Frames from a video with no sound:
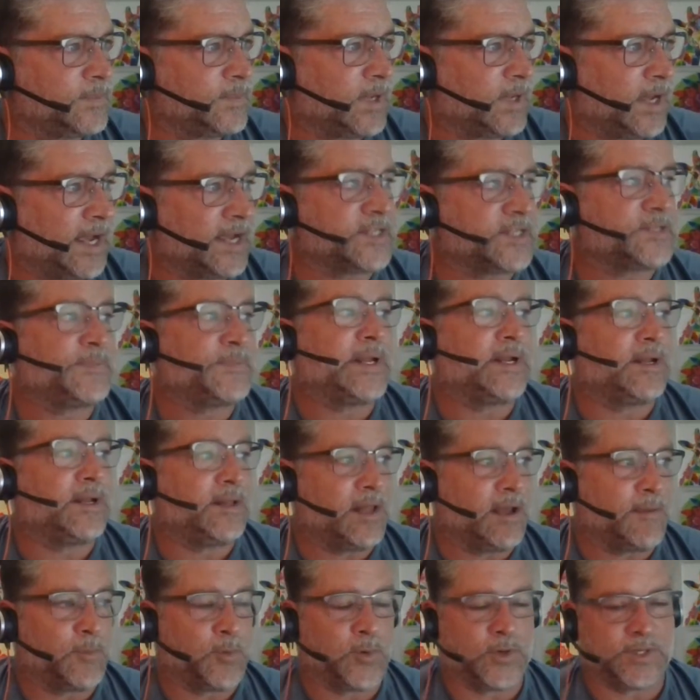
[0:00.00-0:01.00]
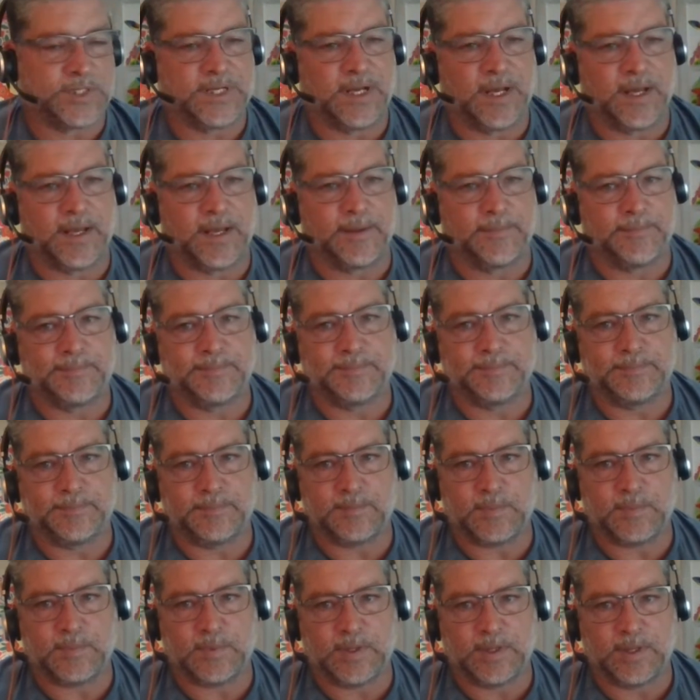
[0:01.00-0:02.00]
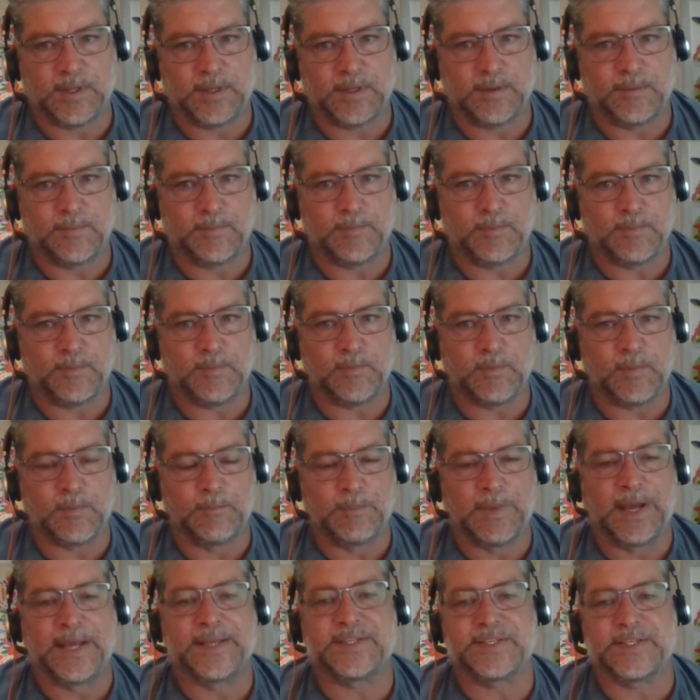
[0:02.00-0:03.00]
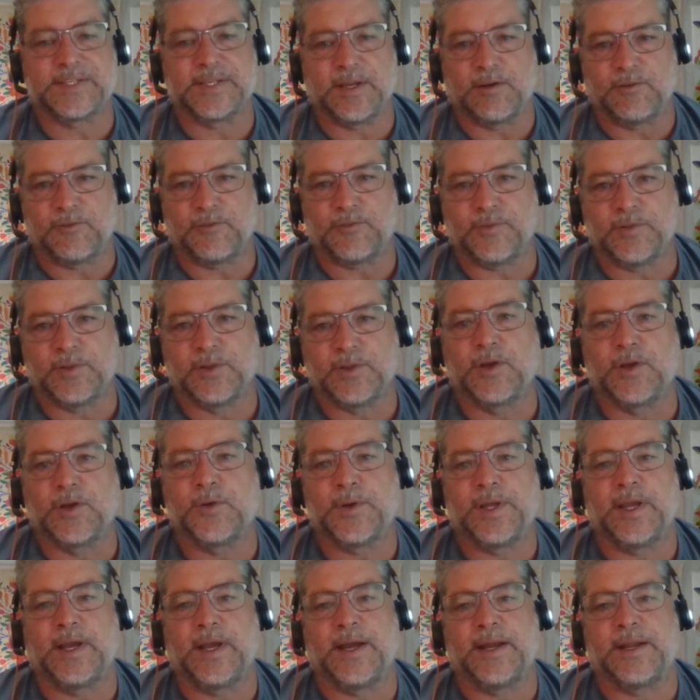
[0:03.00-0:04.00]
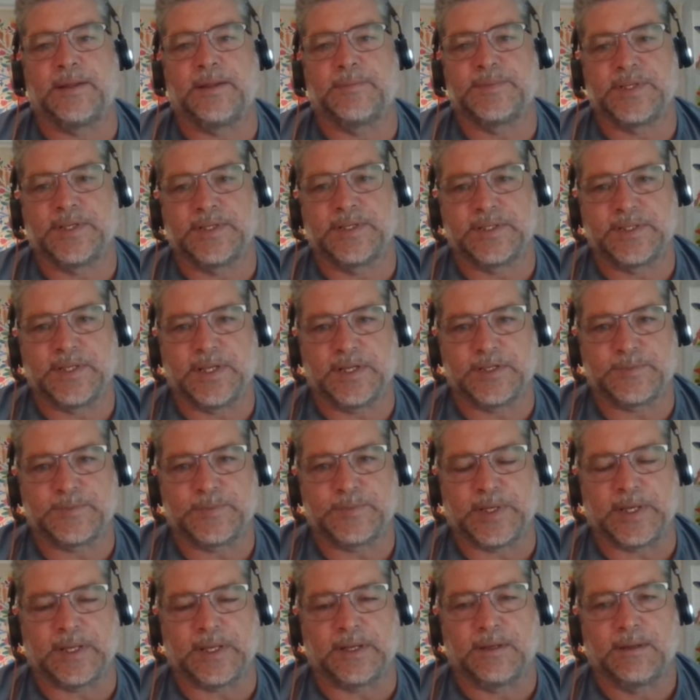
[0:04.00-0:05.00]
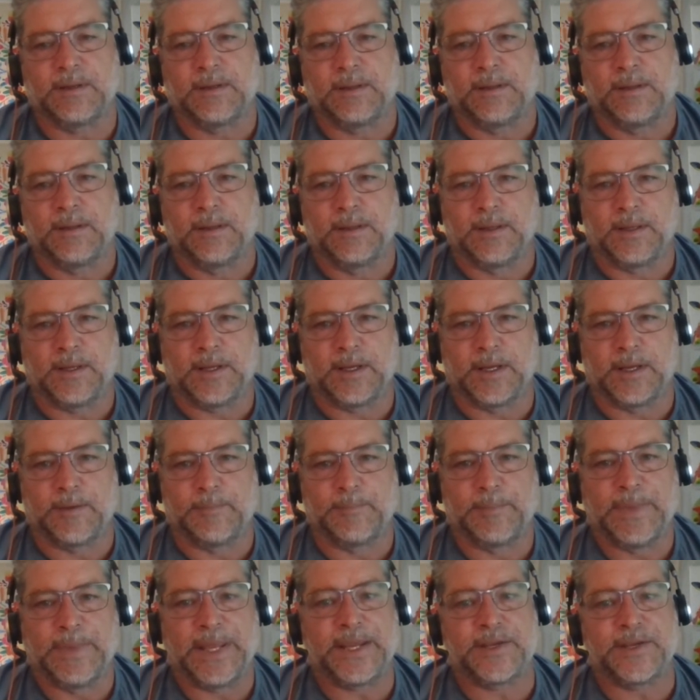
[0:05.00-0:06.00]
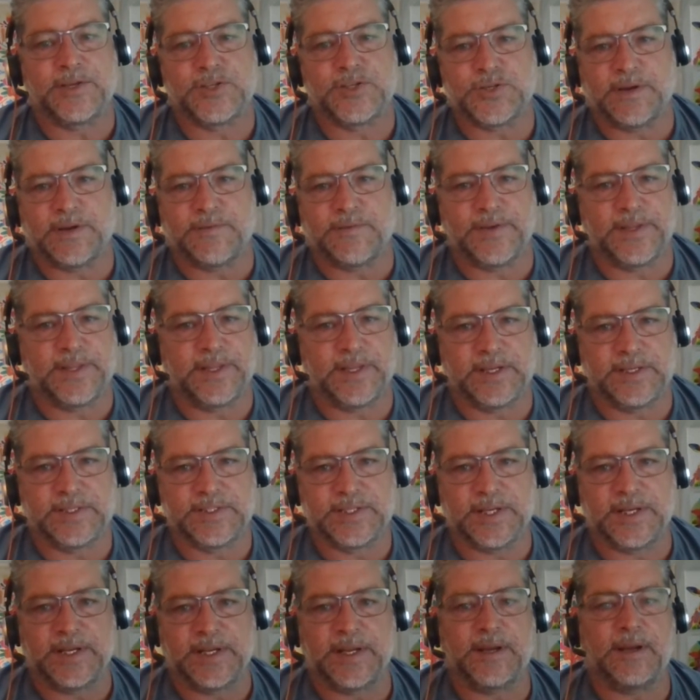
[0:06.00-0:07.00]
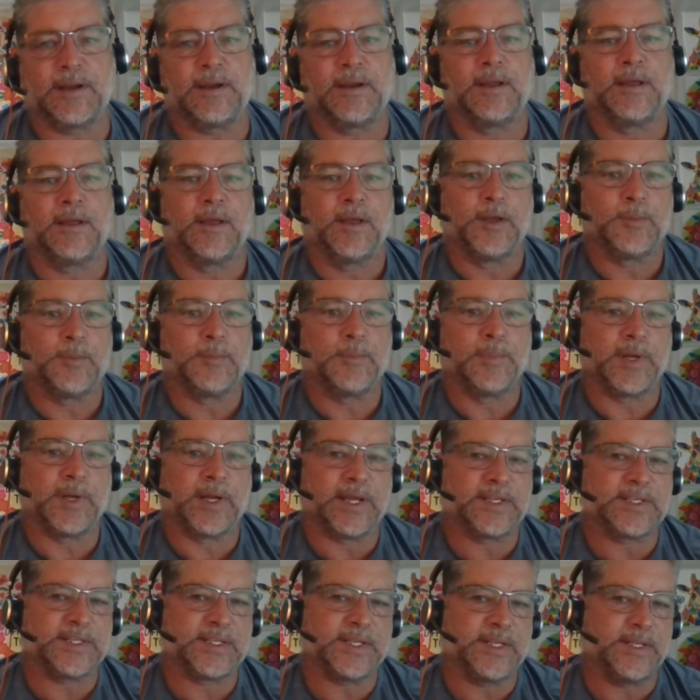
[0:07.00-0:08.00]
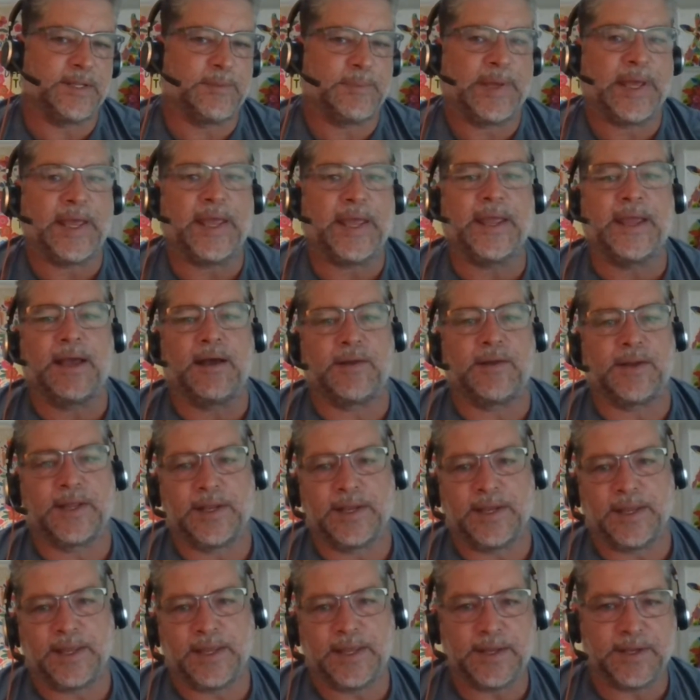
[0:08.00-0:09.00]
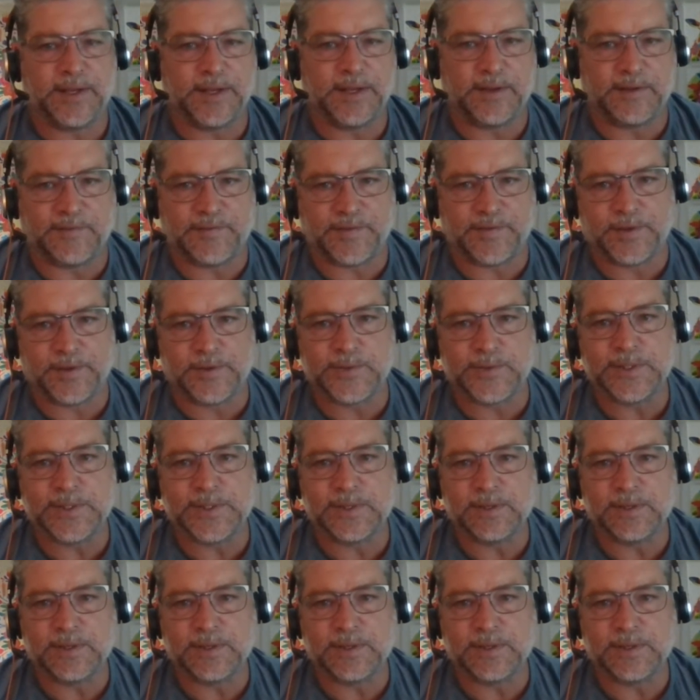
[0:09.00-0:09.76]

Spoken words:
I spend a lot more time myself loading items into Touchplan, making sure everything's in there. But I see the payout in the end in the field.